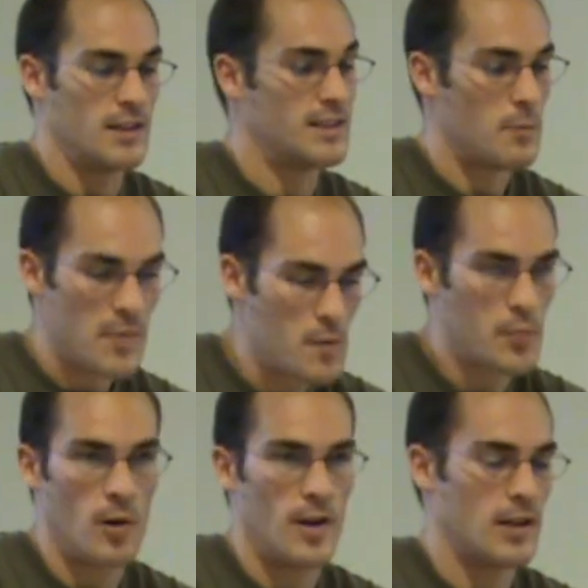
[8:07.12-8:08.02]
The main
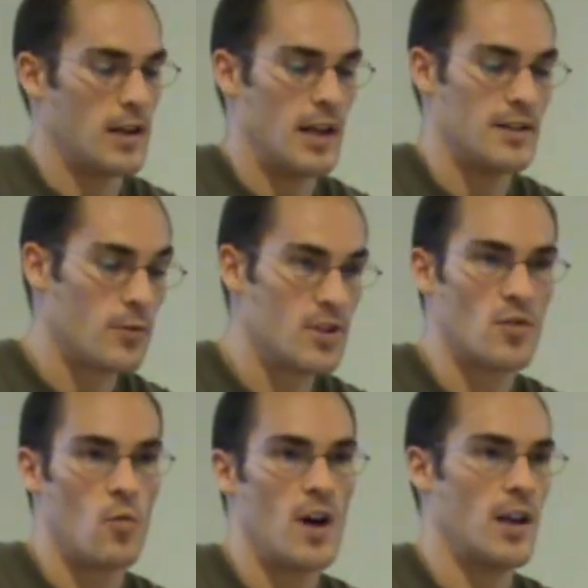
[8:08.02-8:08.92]
problem and the
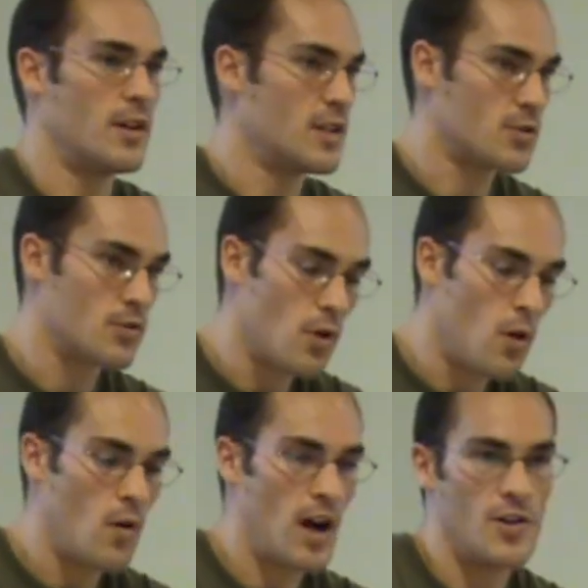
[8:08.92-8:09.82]
reason why there is no
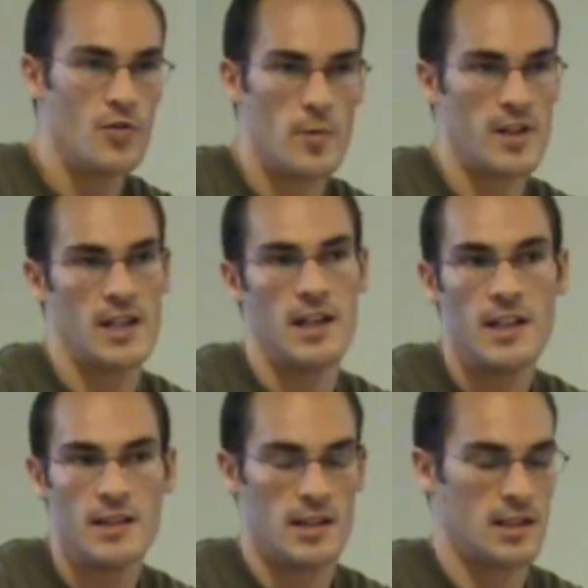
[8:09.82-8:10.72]
universal
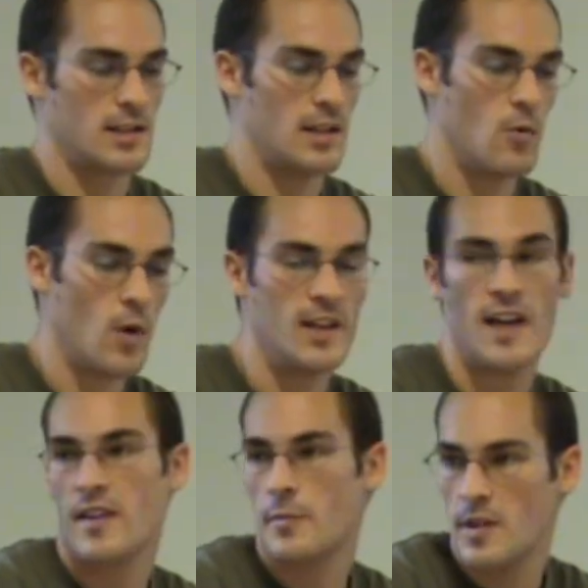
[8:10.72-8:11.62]
index widely
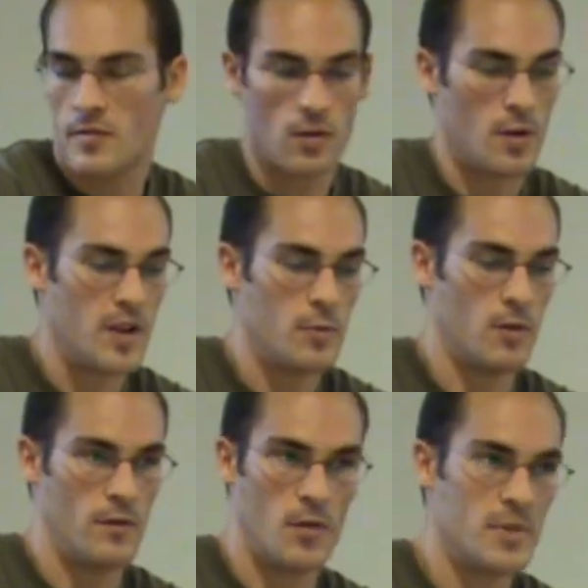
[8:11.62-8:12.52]
accepted for the
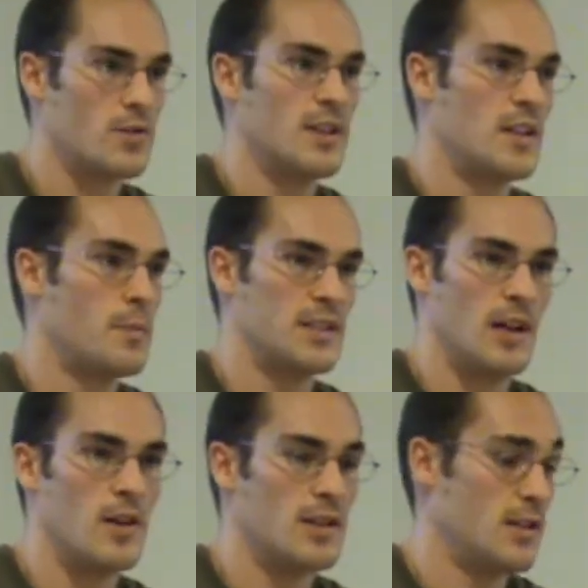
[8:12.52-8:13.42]
people for mission
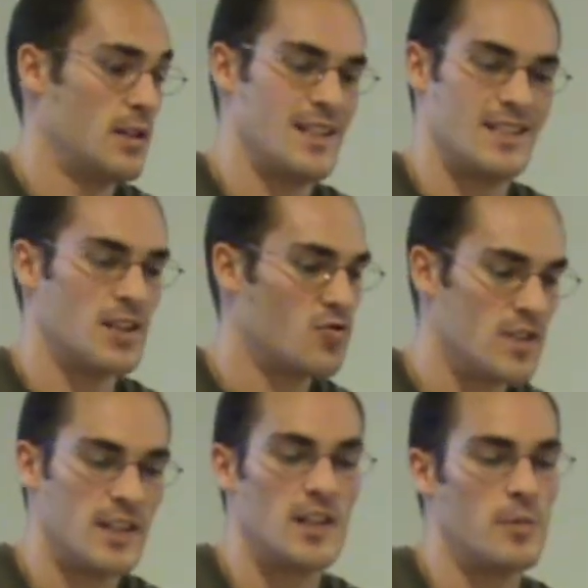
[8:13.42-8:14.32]
interpretability is the
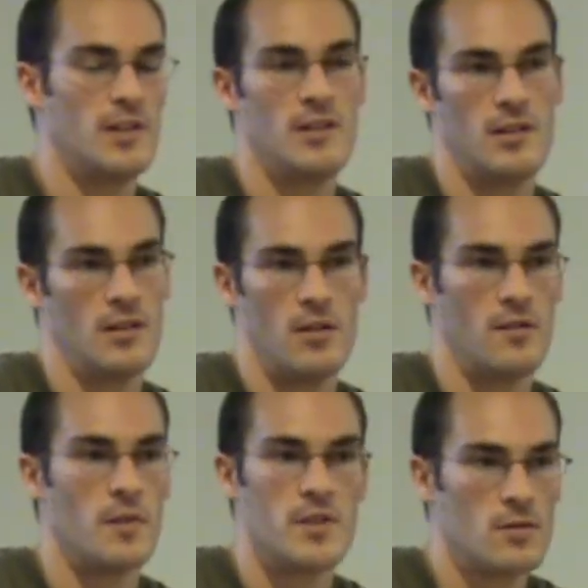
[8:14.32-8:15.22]
subjectivity
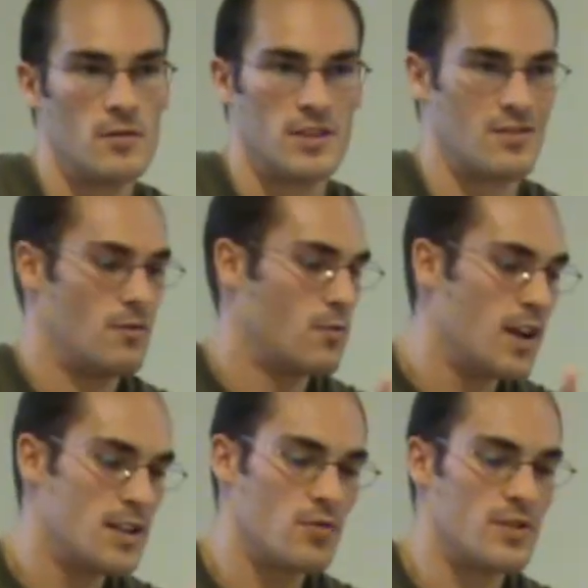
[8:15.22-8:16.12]
of the mission. It's
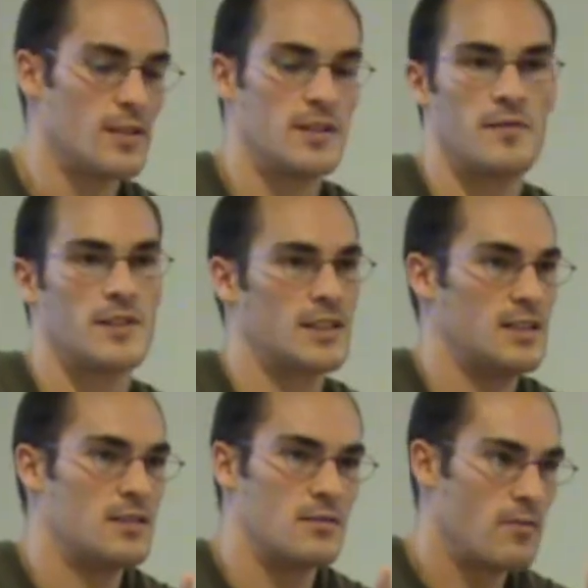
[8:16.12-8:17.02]
really subjective
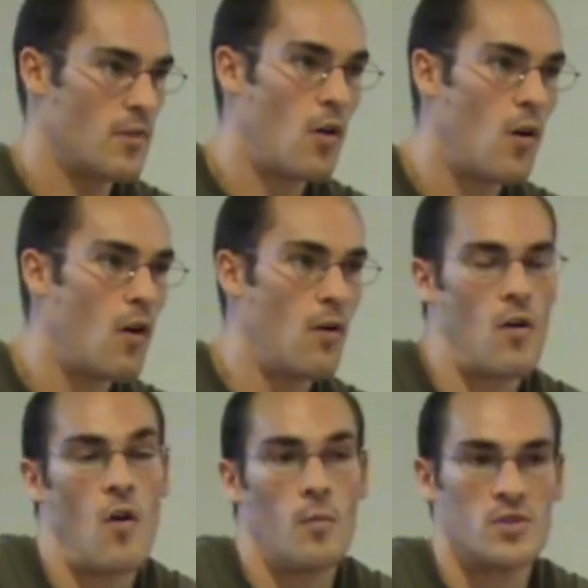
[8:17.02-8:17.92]
tasks,
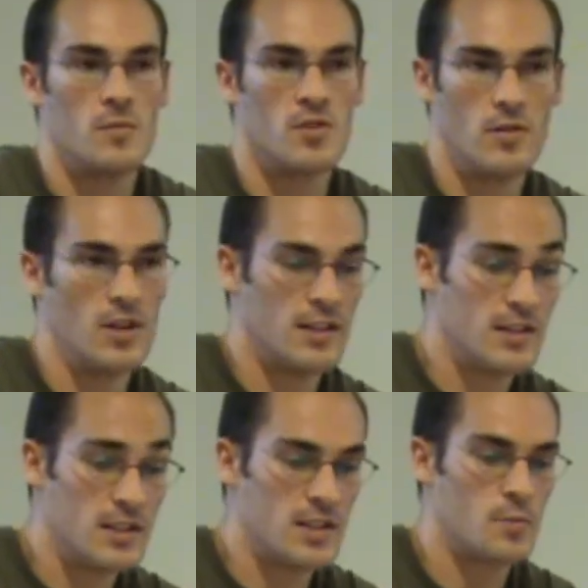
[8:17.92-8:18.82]
almost impossible, and
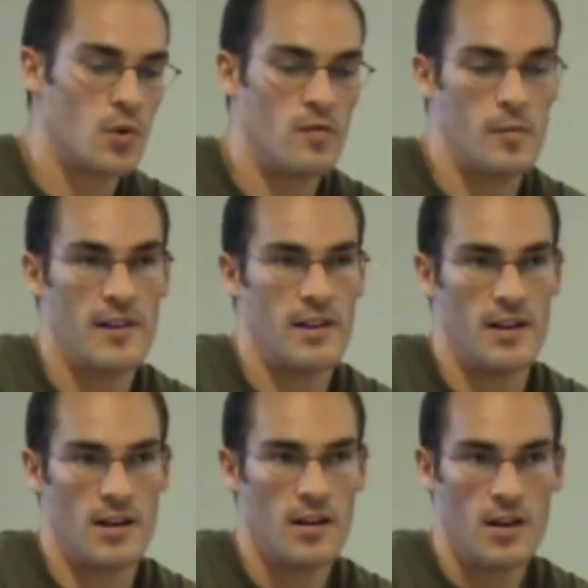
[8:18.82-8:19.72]
this is proved by
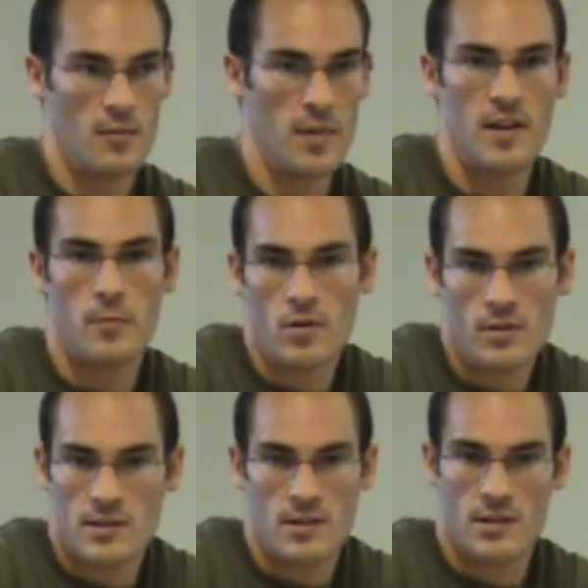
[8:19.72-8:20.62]
the poll
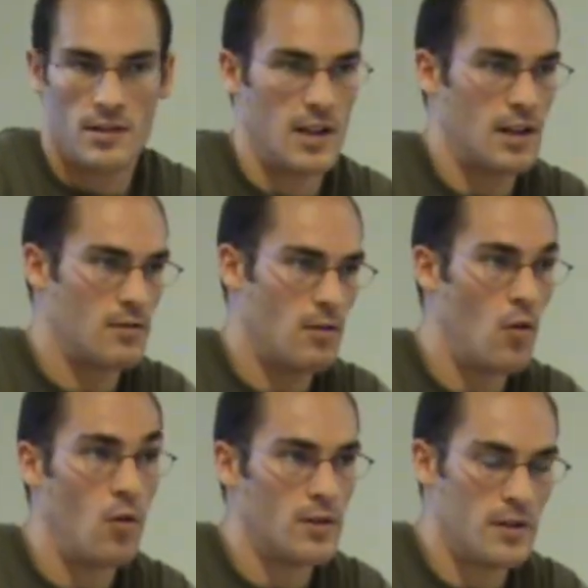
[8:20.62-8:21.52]
that there are
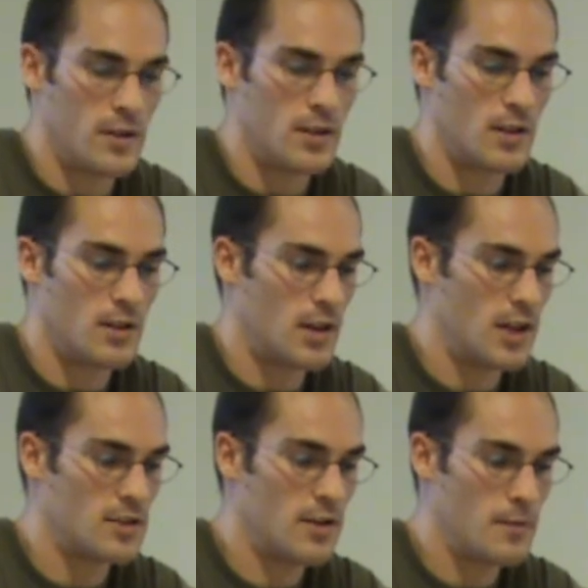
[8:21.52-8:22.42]
all different
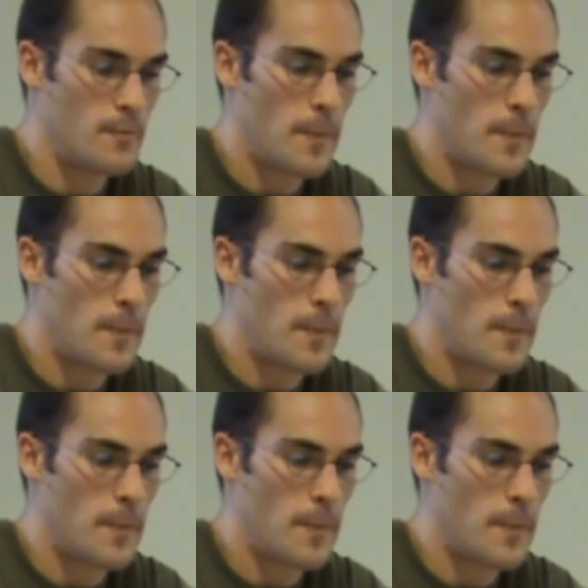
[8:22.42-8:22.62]
answers.